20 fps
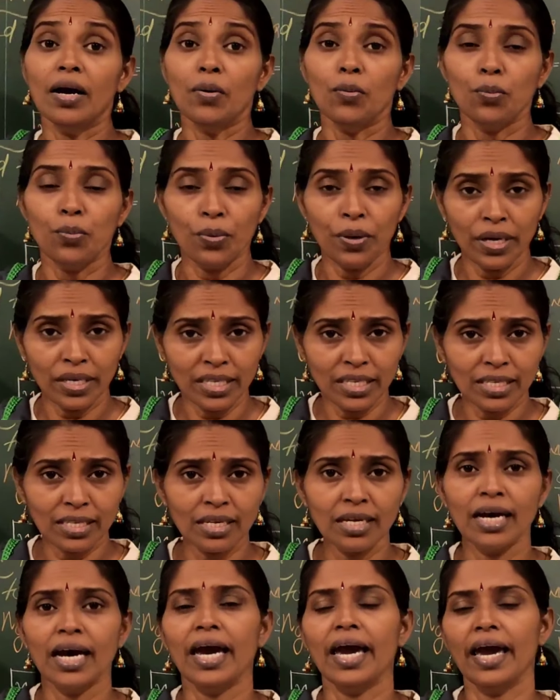
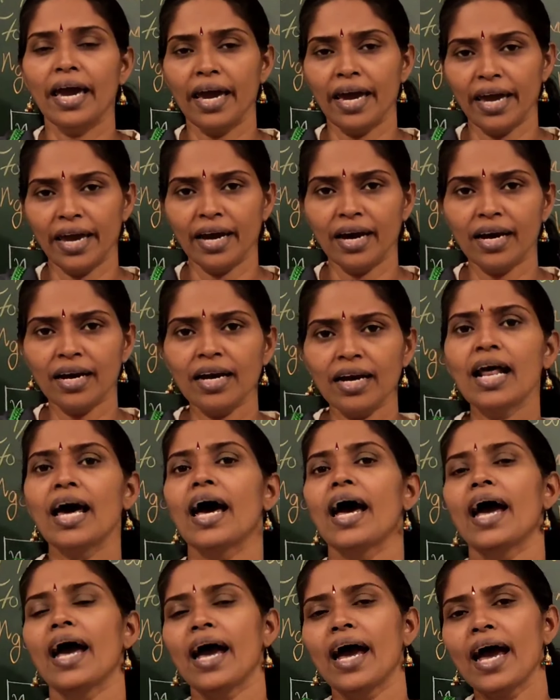with air
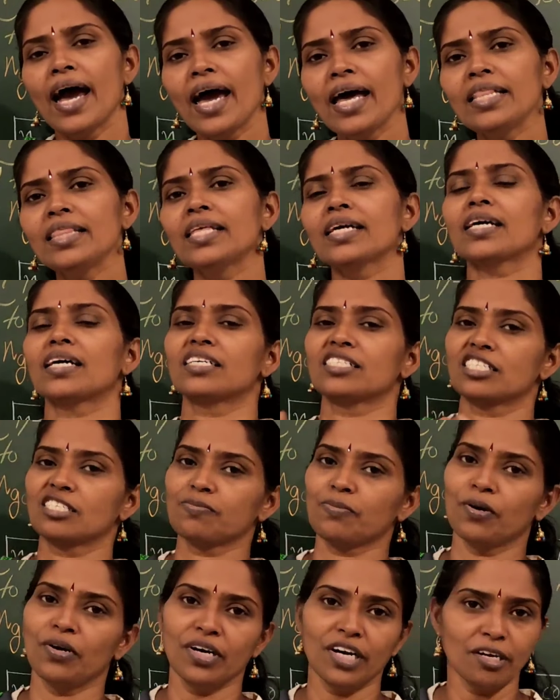and the
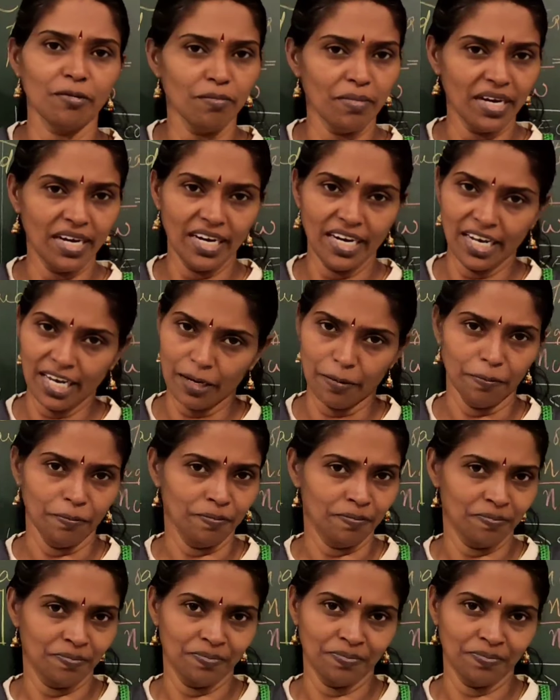corresponding medium.